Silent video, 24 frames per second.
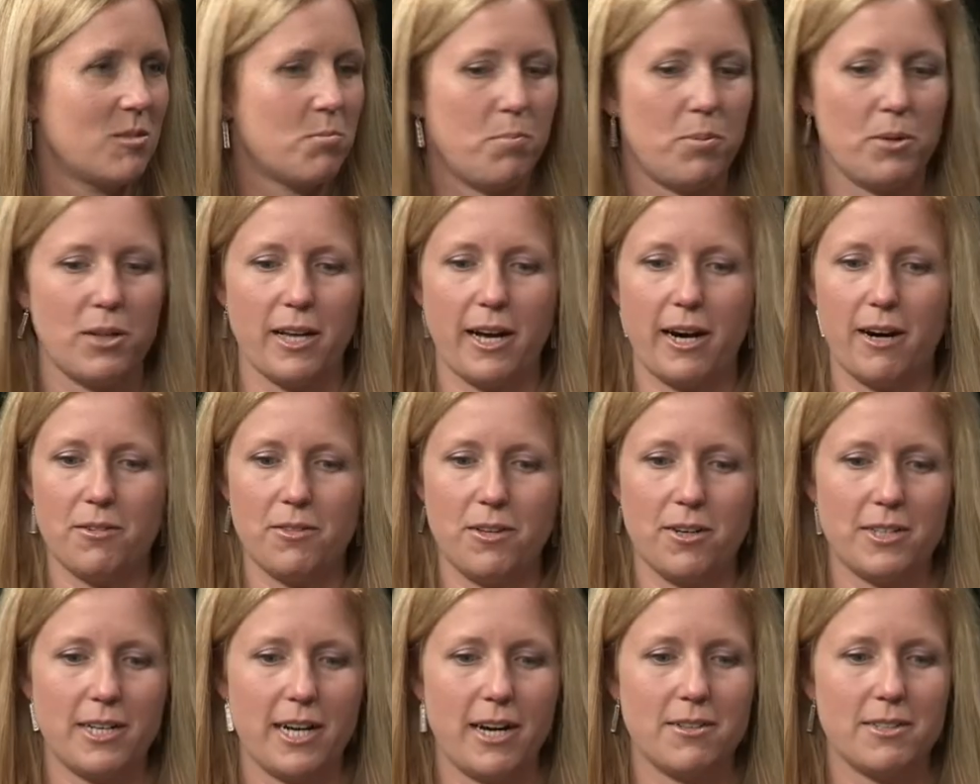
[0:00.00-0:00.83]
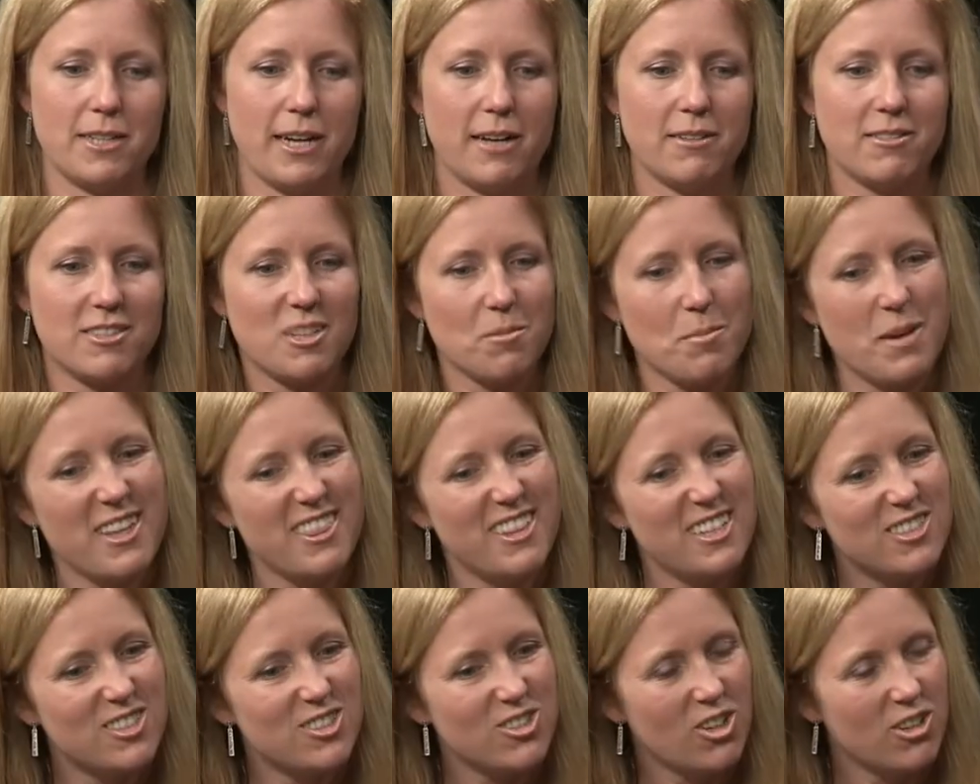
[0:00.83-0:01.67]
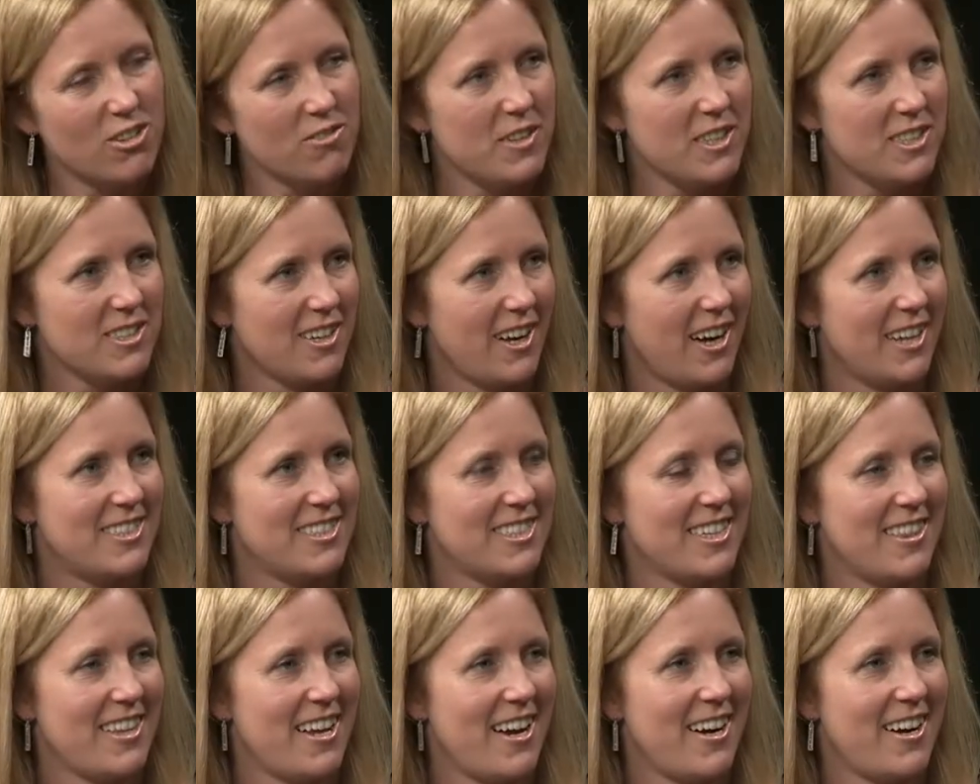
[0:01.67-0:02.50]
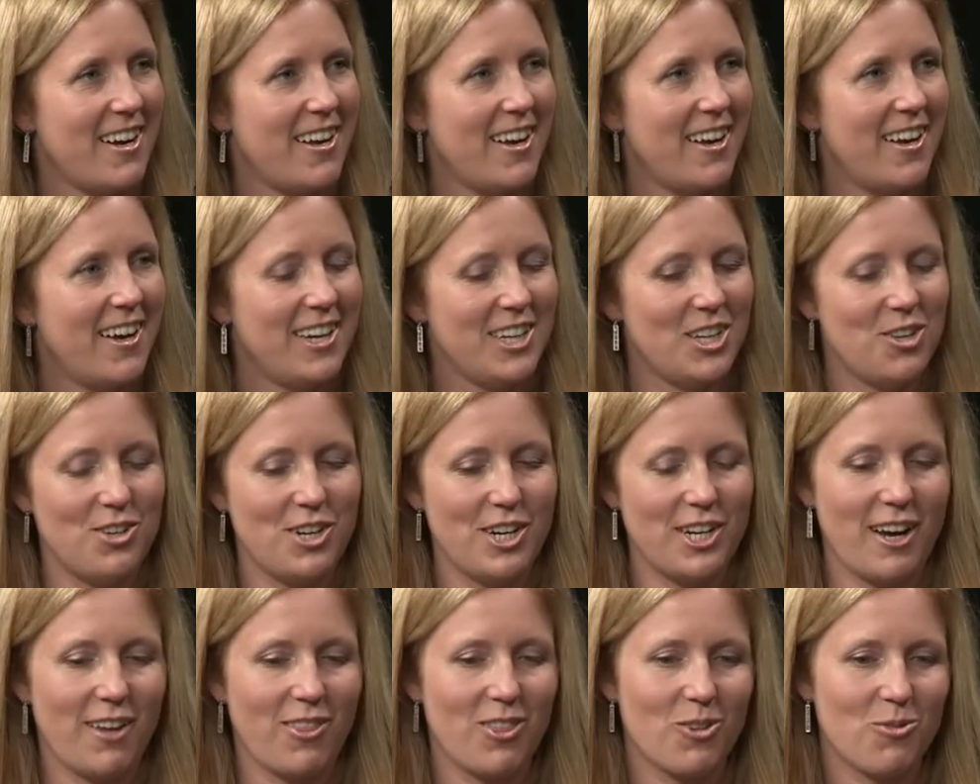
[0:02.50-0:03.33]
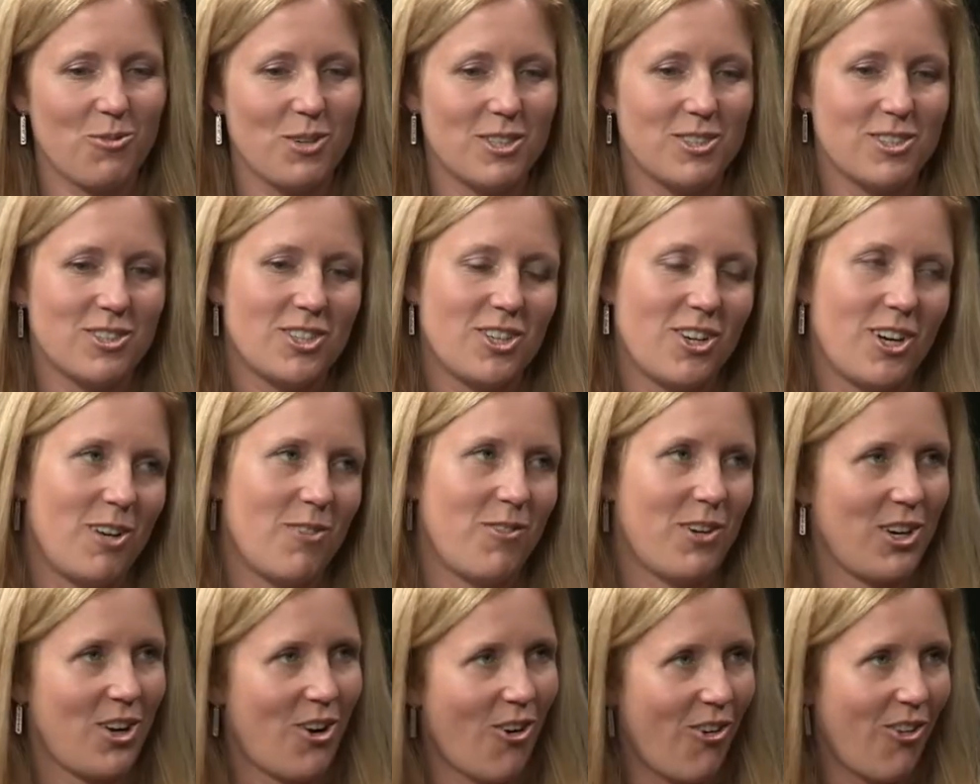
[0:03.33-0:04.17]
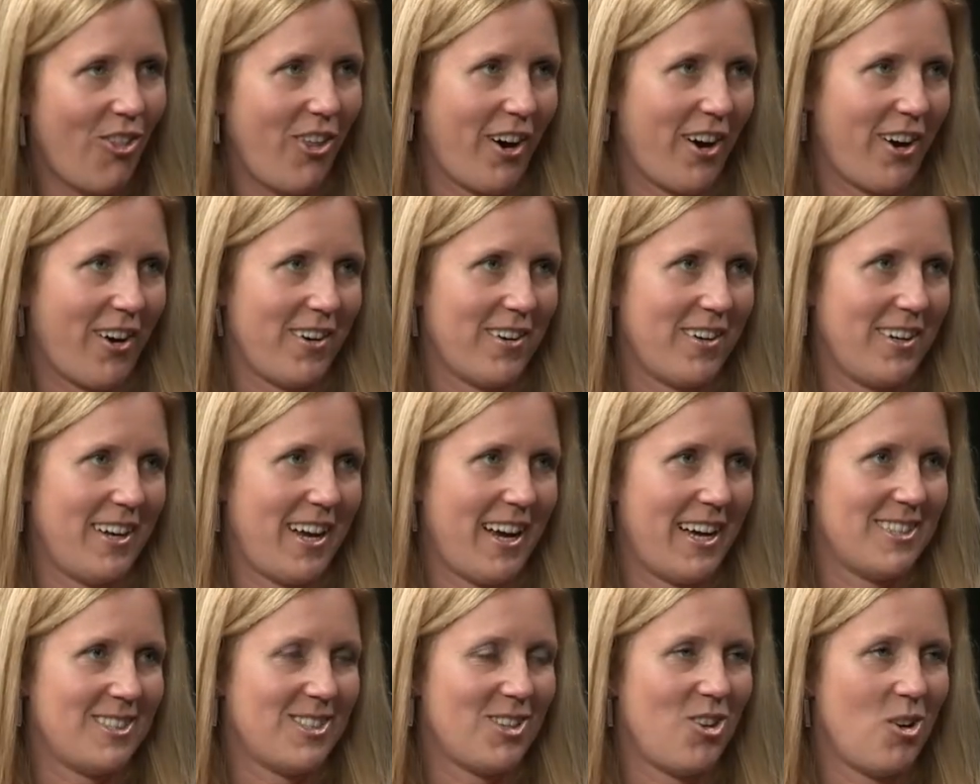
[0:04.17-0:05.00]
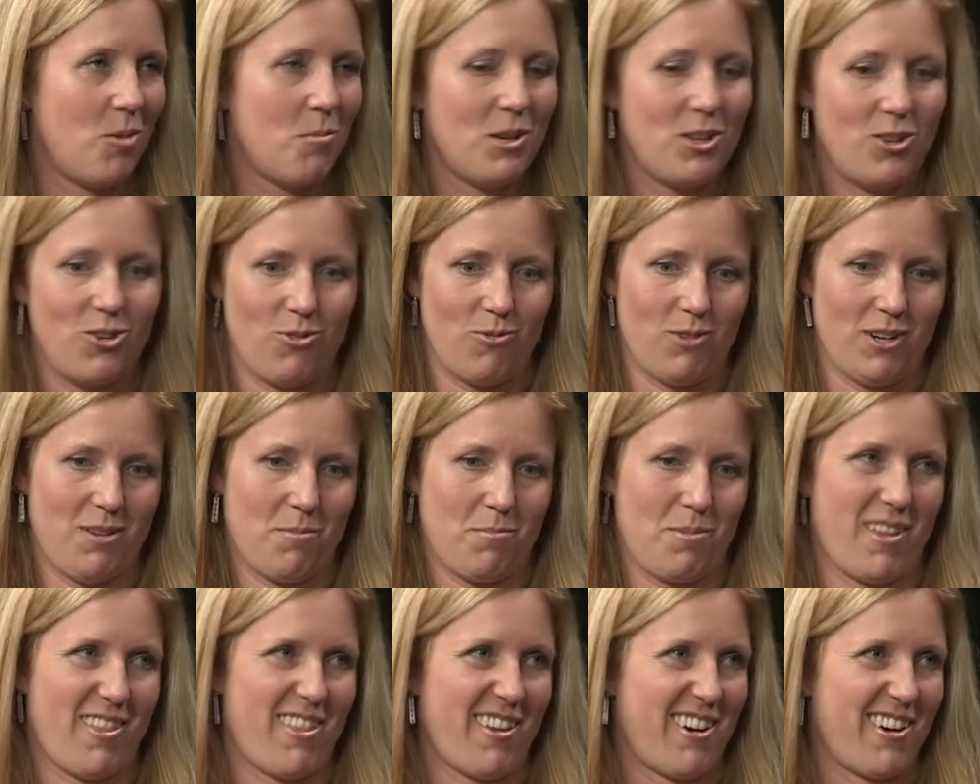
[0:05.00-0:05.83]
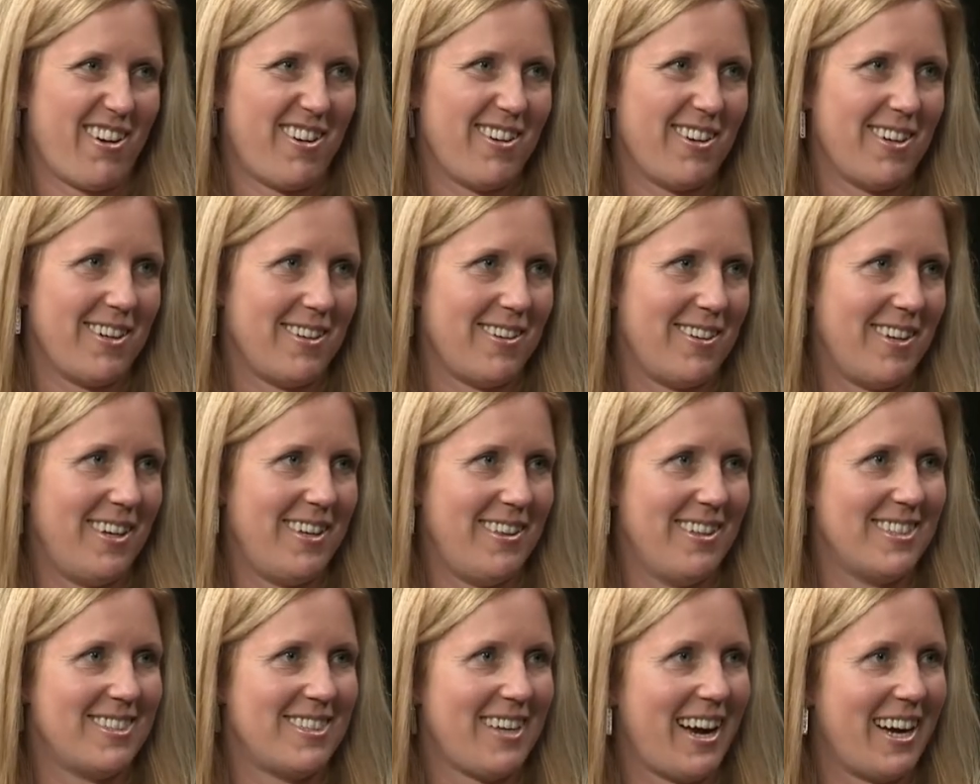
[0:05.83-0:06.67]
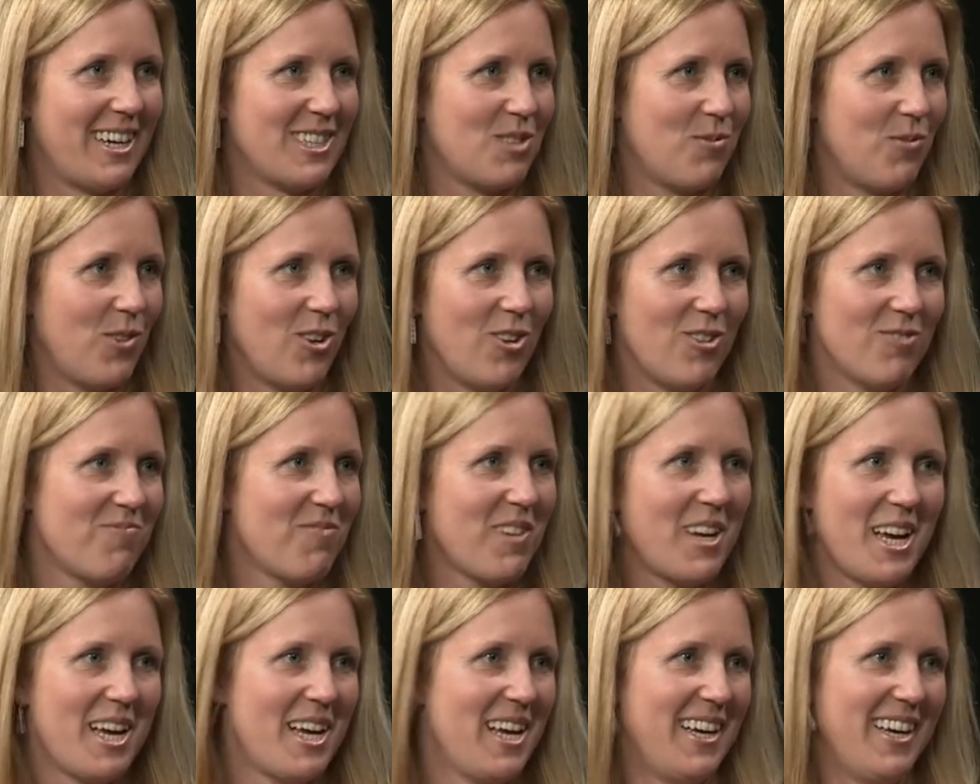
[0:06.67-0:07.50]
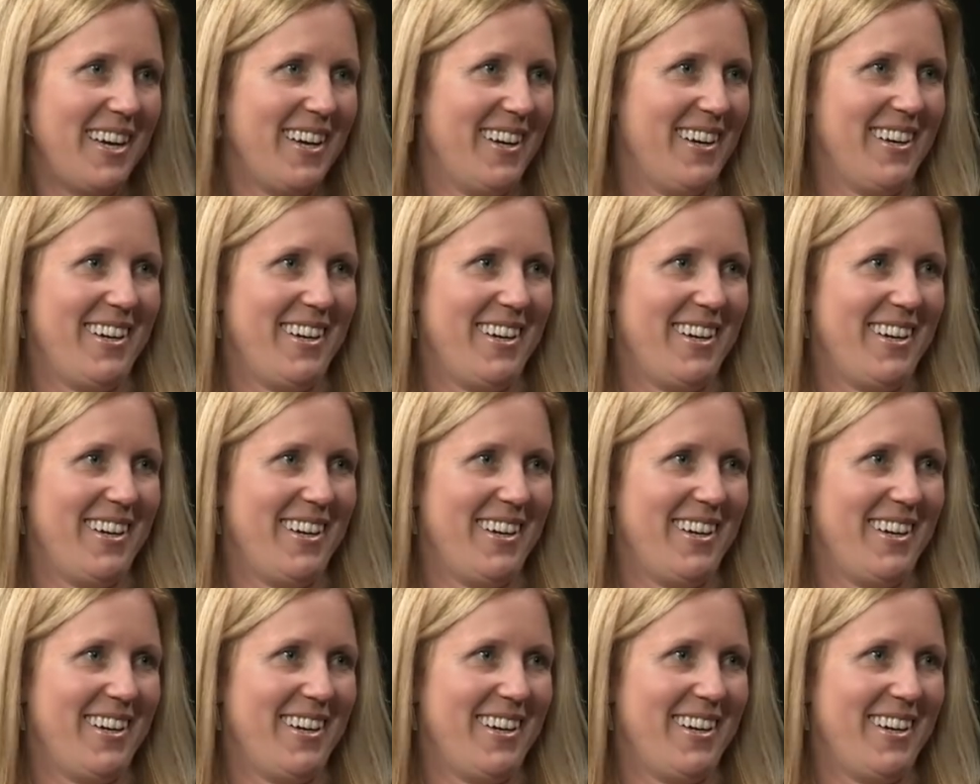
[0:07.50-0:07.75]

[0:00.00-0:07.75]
plowed their downtowns to make these surface lots, and then you negate the reason to even go there. Right. As a human, you don't want to be there in, yeah. in this asphalt, yeah.